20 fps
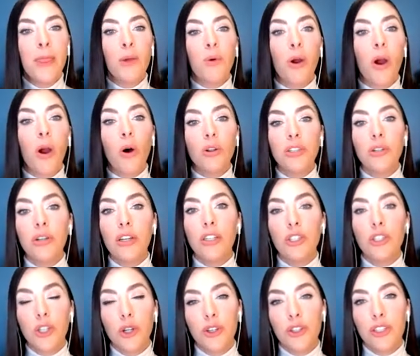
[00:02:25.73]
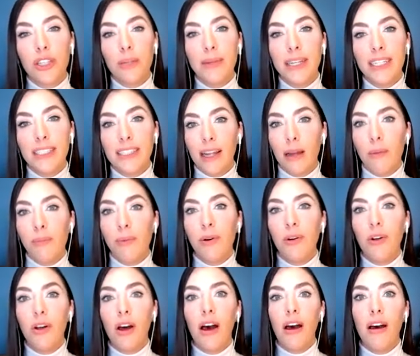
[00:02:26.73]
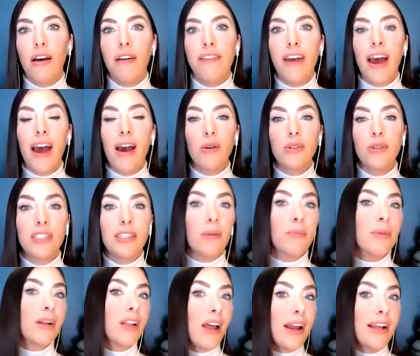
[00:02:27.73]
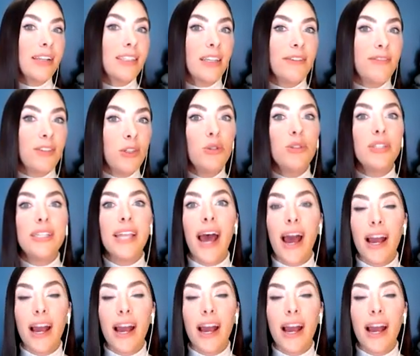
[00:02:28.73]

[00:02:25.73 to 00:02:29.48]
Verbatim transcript: We're also going to show you some example of how some clients have used